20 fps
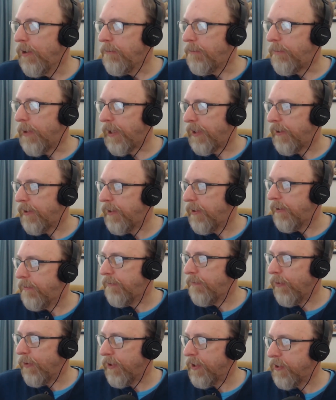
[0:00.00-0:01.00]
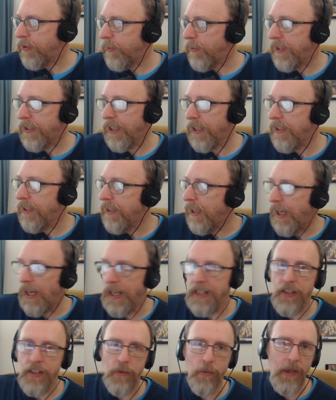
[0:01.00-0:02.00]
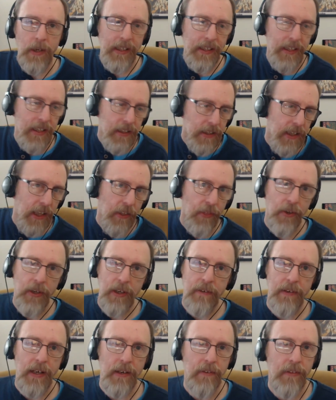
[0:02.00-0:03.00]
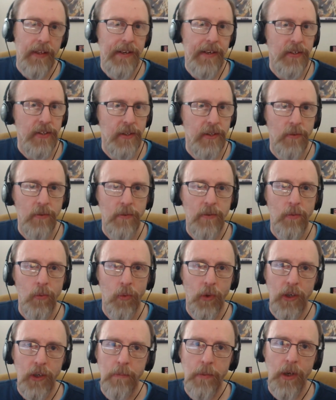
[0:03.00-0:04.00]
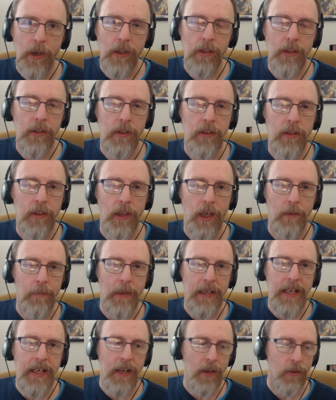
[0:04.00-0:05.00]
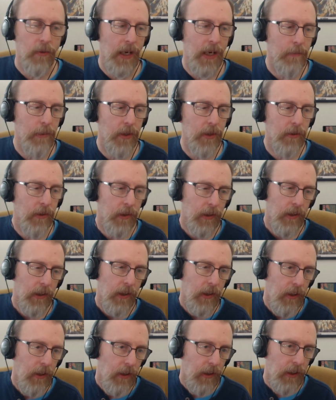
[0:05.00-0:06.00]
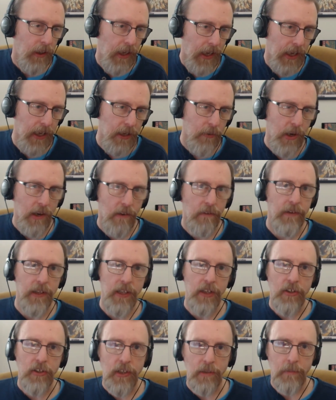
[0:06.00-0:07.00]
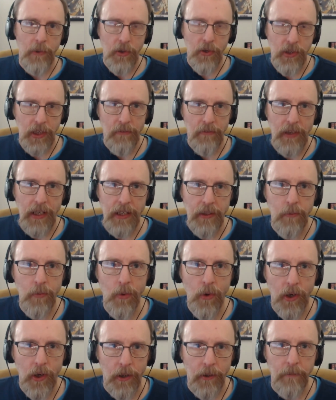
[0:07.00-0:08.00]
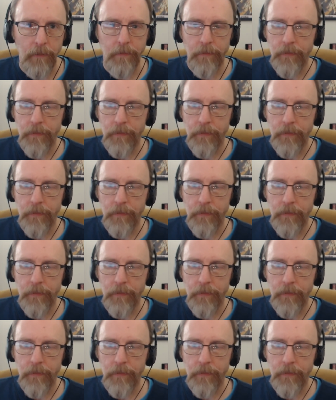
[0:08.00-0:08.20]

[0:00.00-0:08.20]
But for this weekend, I just want to get to that 35,000 word mark on my NaNoWriMo. And I want to finish The Motion of Light and Water.